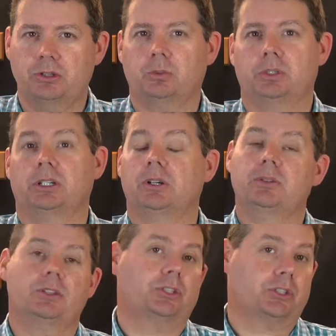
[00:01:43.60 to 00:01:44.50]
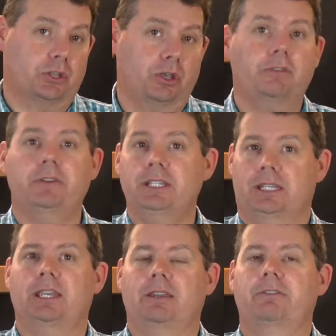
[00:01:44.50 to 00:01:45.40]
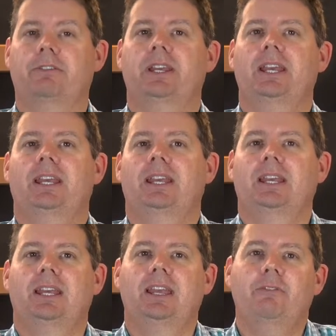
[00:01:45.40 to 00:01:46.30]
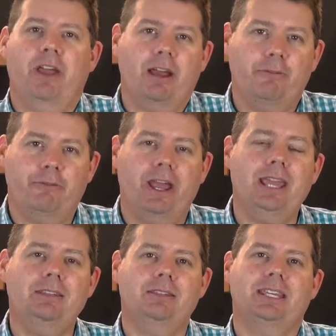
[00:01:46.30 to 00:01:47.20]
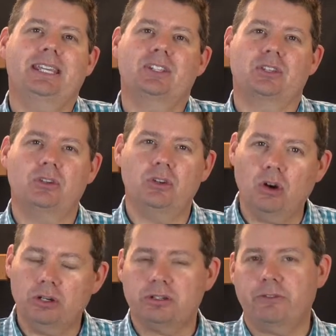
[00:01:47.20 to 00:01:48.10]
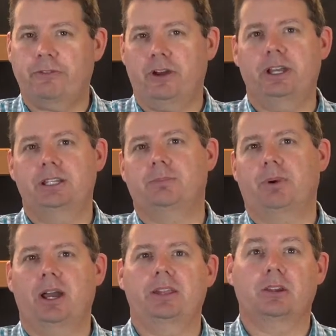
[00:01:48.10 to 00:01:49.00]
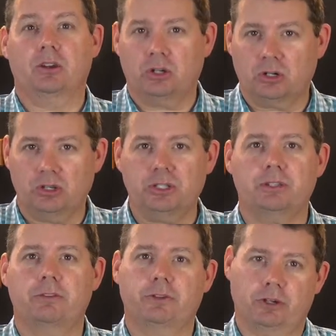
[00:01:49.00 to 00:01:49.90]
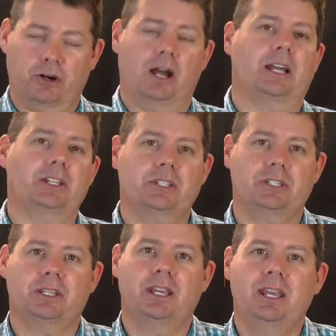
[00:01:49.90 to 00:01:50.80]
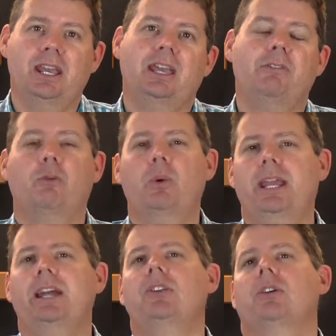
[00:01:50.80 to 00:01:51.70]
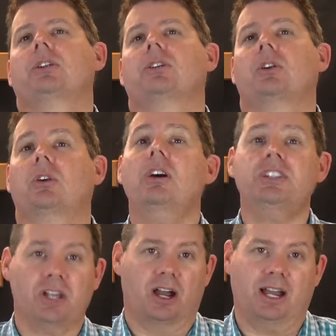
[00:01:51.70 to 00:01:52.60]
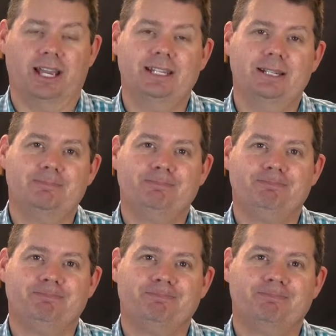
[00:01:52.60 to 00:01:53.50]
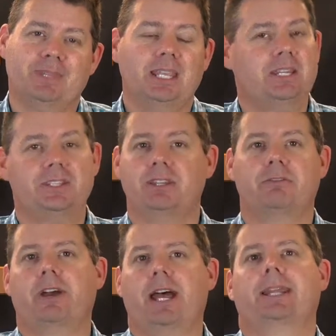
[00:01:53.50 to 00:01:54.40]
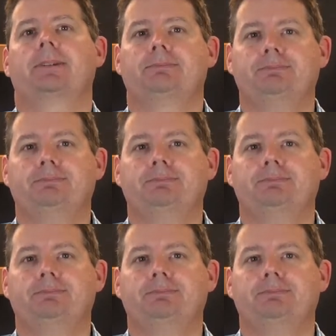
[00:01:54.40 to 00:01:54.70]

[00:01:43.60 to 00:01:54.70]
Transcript: the world, serve and give, if our faith is not defined by the cross of Christ, if we are not cross-eyed, it is in vain.